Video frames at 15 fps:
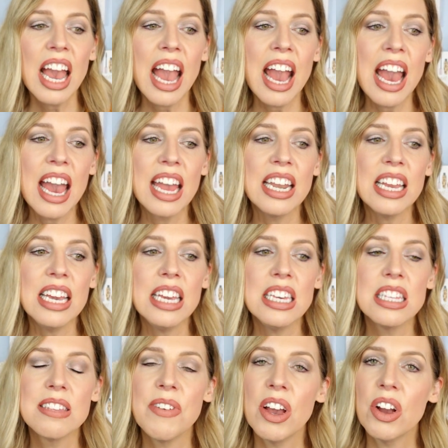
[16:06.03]
and
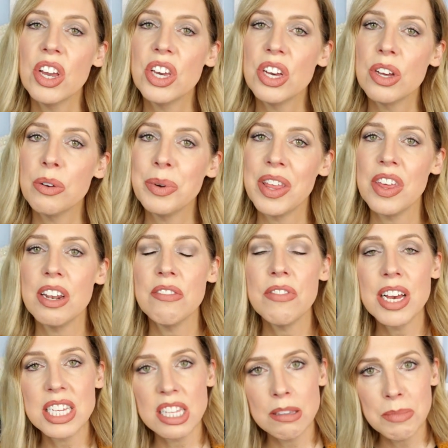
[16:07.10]
he's very good with
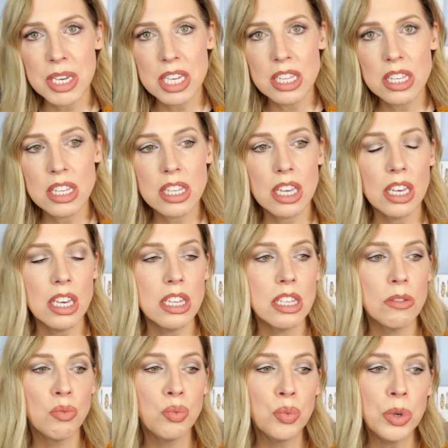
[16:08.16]
investments
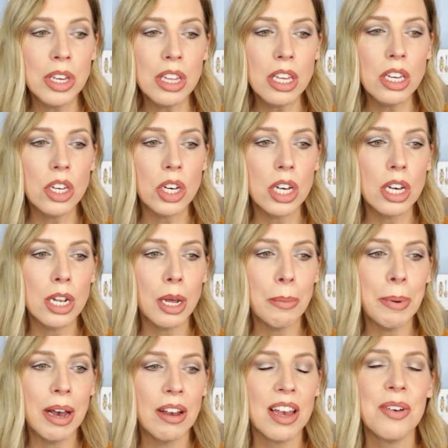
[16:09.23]
he's really good
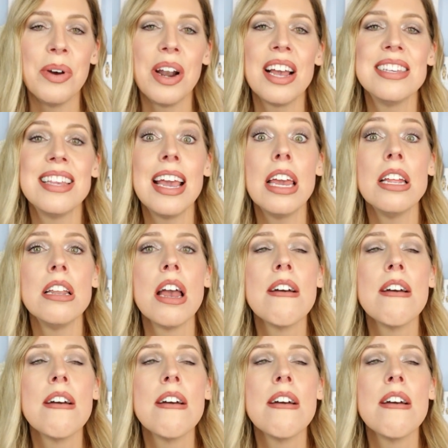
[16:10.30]
about when i say